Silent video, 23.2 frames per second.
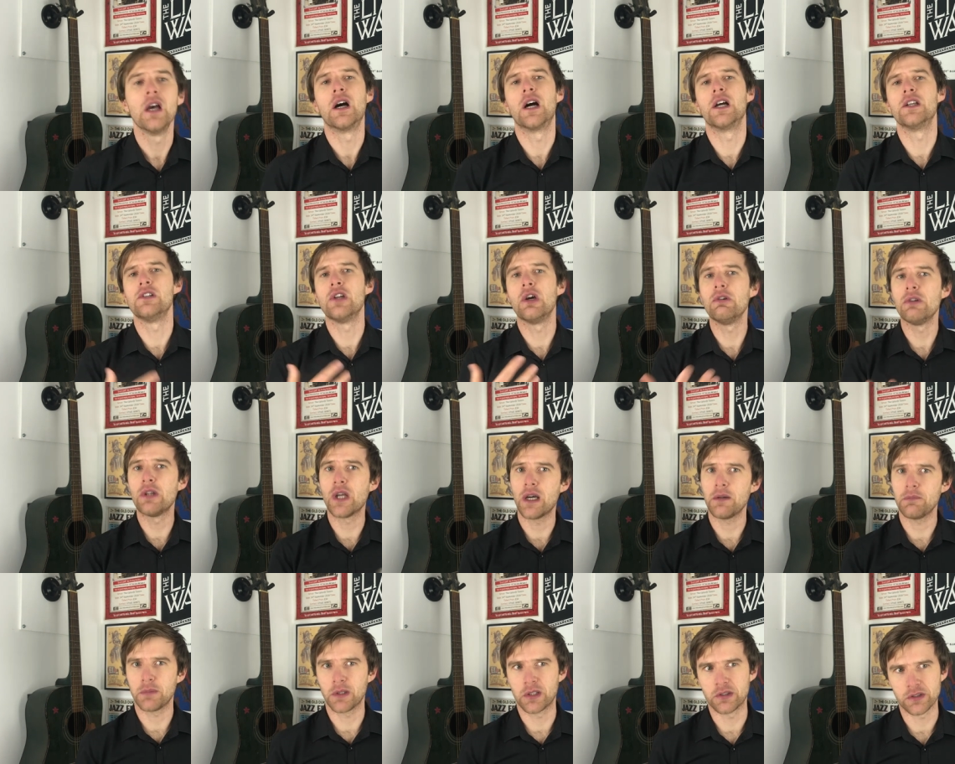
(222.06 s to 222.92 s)
I know
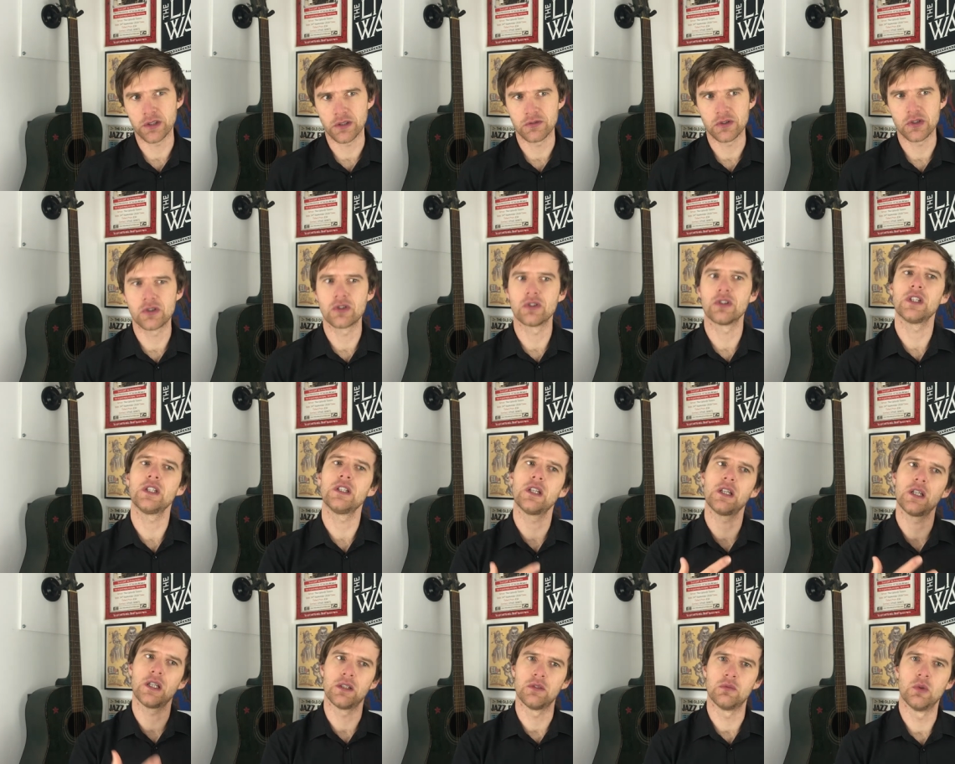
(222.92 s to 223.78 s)
that because I've studied
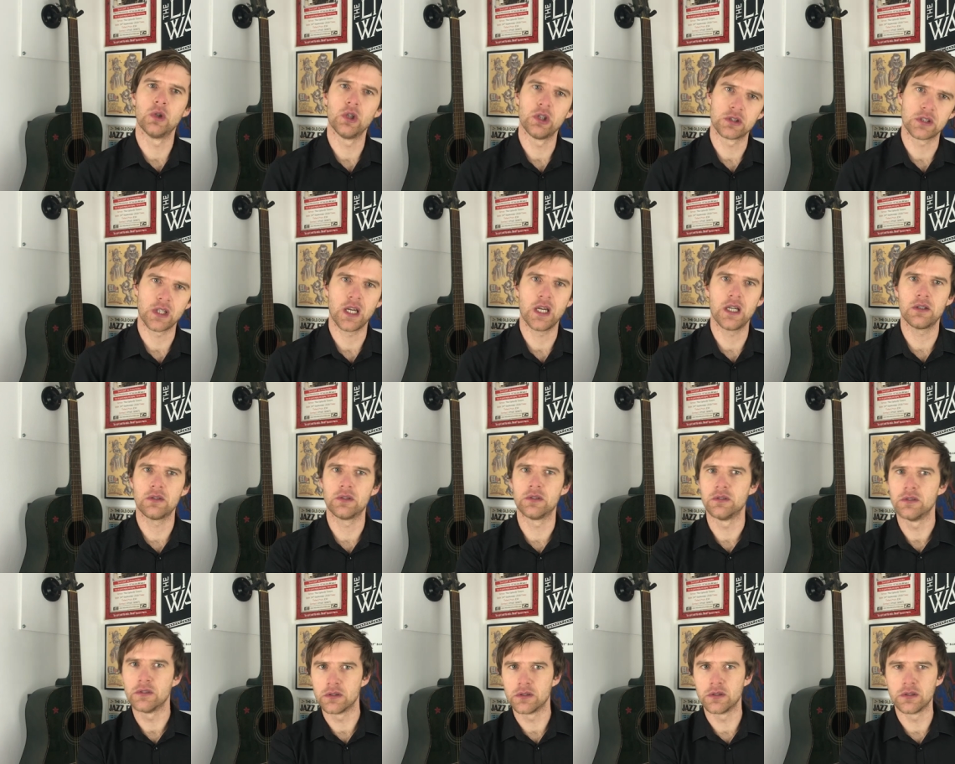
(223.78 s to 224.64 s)
it and worked it out
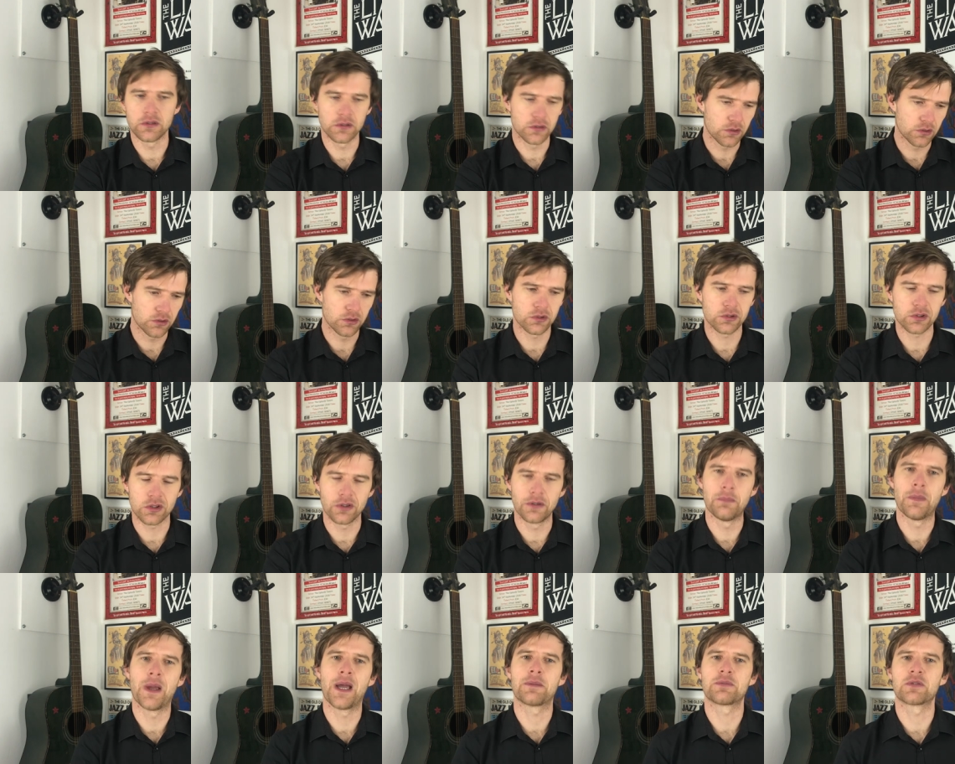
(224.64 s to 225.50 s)
and looked
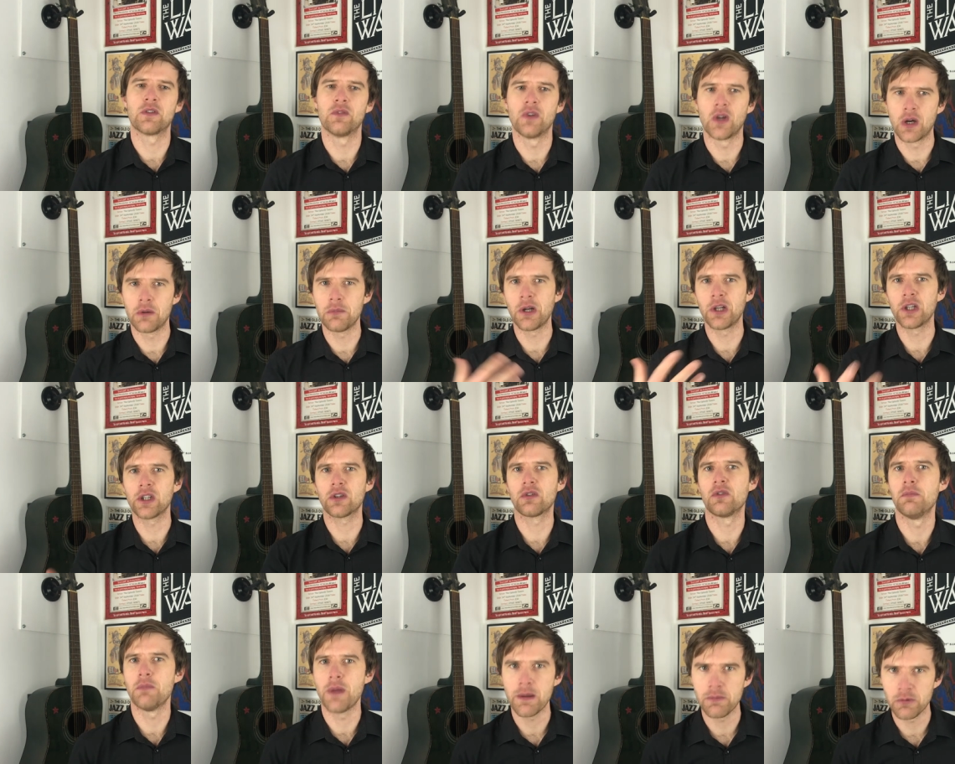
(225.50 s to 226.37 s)
at maps of the
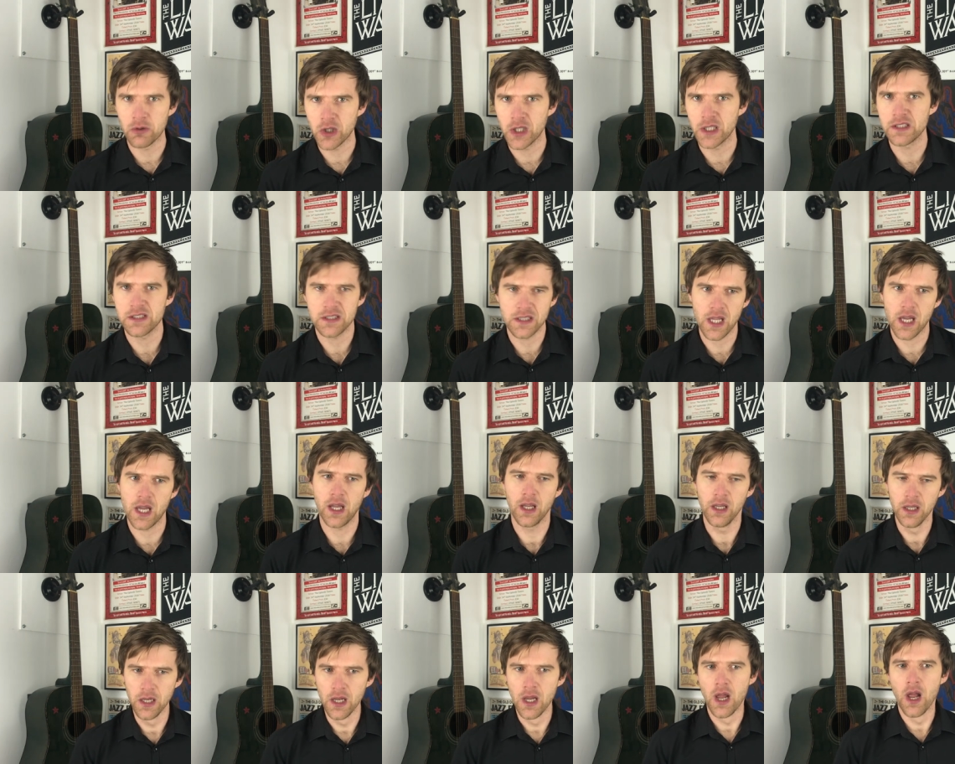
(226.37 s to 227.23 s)
harmonica and memorized
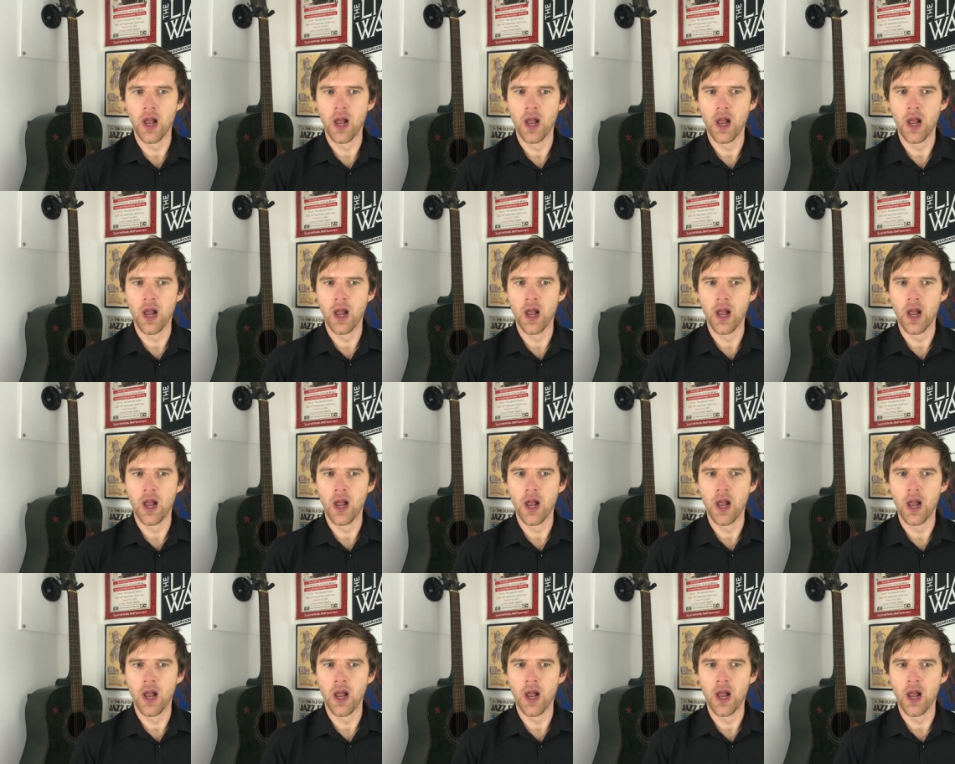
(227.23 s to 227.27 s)
that.